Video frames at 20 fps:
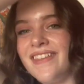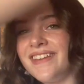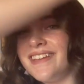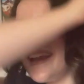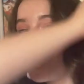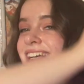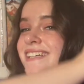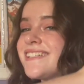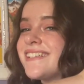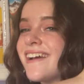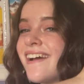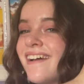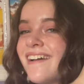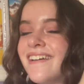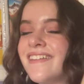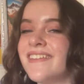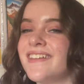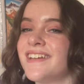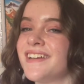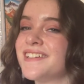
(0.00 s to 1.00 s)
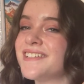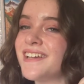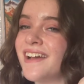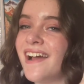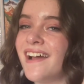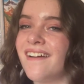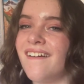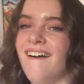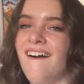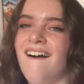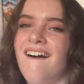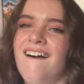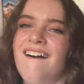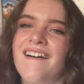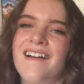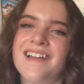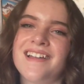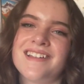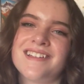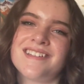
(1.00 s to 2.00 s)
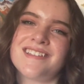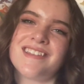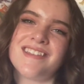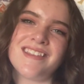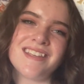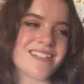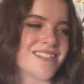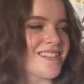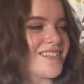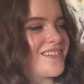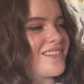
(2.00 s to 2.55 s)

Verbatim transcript: next thing I the next thing I got is this